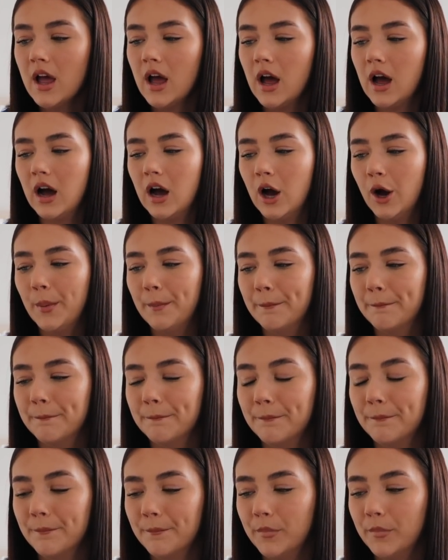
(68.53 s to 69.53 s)

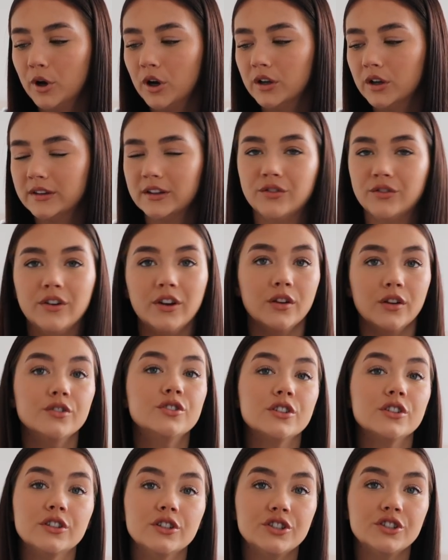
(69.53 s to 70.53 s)
but this video is
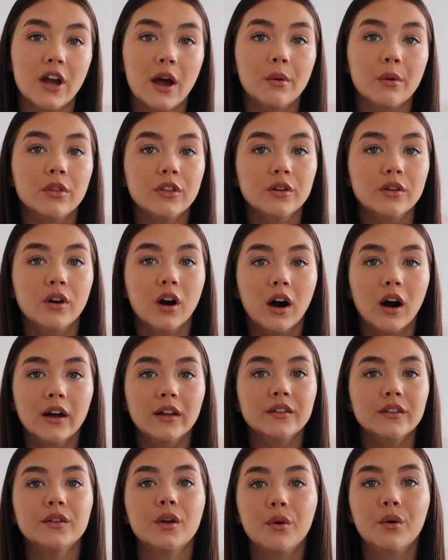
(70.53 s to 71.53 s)
just to share with you
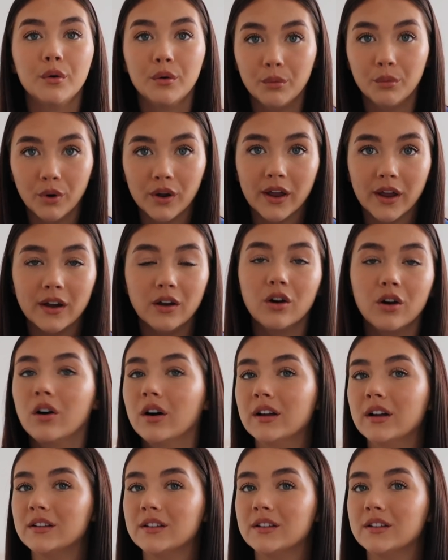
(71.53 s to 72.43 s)
guys what I got.